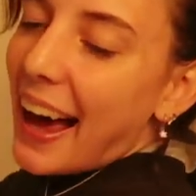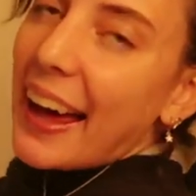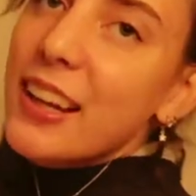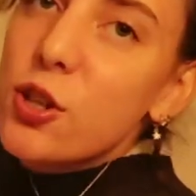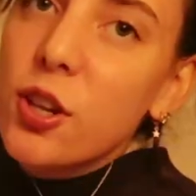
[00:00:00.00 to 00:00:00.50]

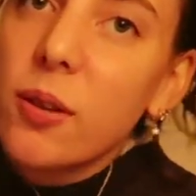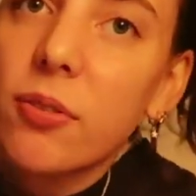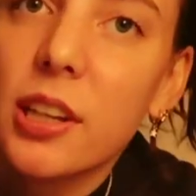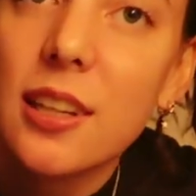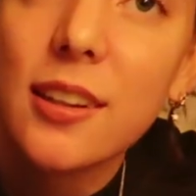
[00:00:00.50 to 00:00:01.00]
I actually
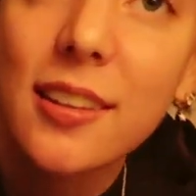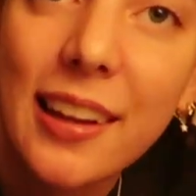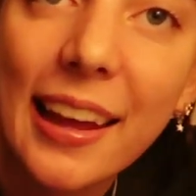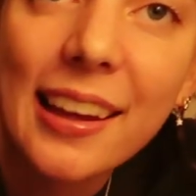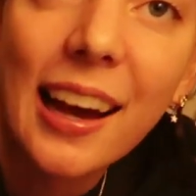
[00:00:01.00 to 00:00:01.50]
feel
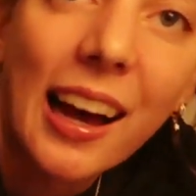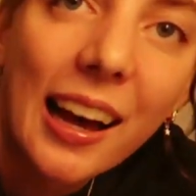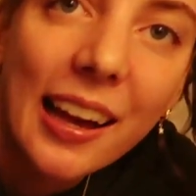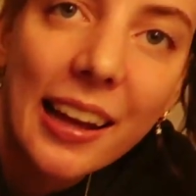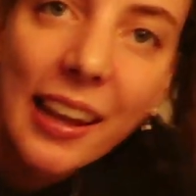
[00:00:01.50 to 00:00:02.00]
like
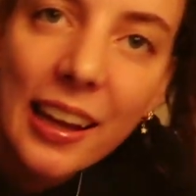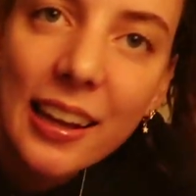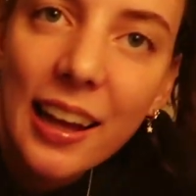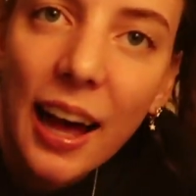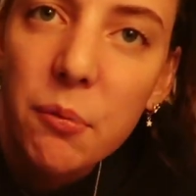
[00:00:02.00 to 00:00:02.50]
I
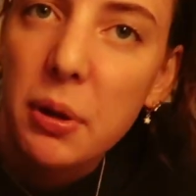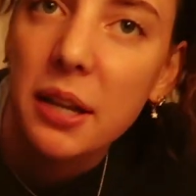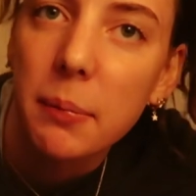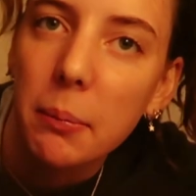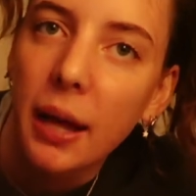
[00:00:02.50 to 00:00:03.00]
have
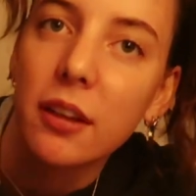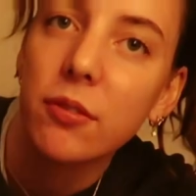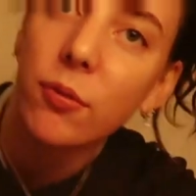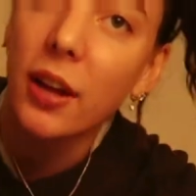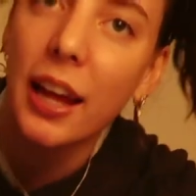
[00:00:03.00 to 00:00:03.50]
been in my bed
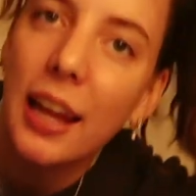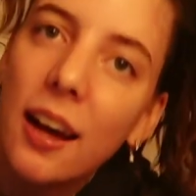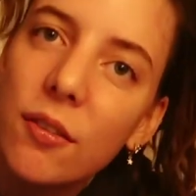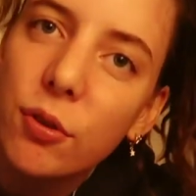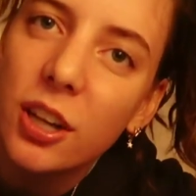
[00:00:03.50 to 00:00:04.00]

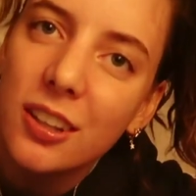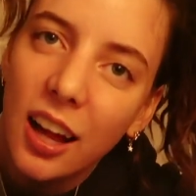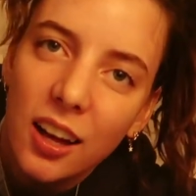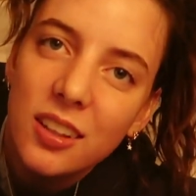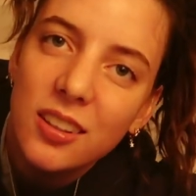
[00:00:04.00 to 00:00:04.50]
for a
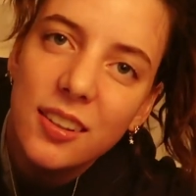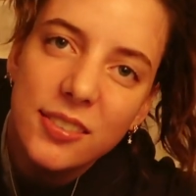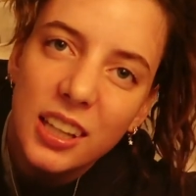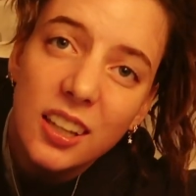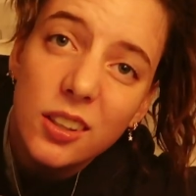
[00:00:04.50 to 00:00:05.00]
lot of
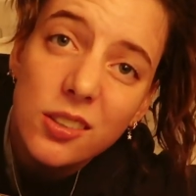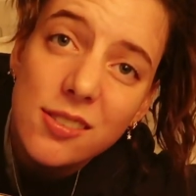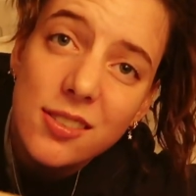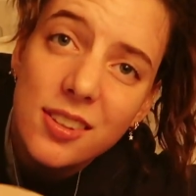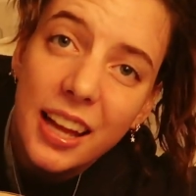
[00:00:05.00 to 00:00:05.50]

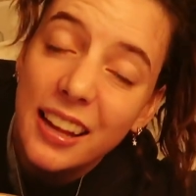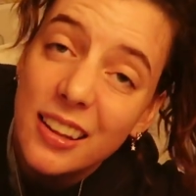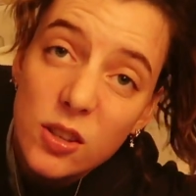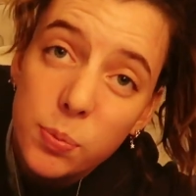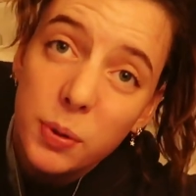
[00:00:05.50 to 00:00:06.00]
videos in
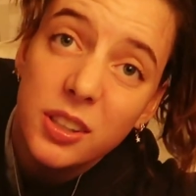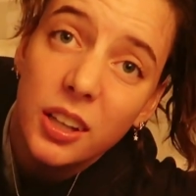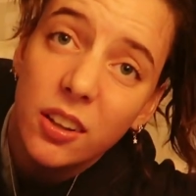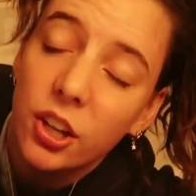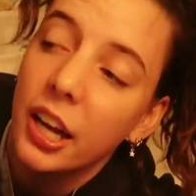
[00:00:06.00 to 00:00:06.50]
this
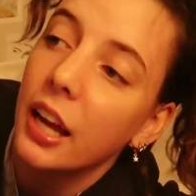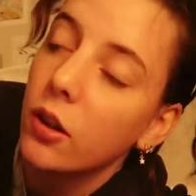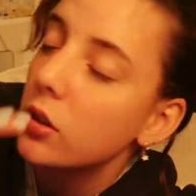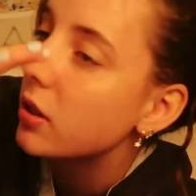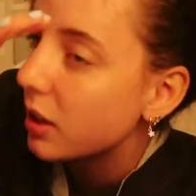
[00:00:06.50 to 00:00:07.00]
particular
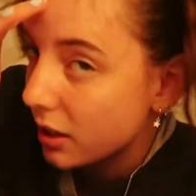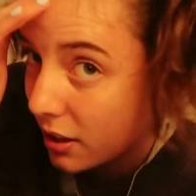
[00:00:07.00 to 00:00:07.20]
angle.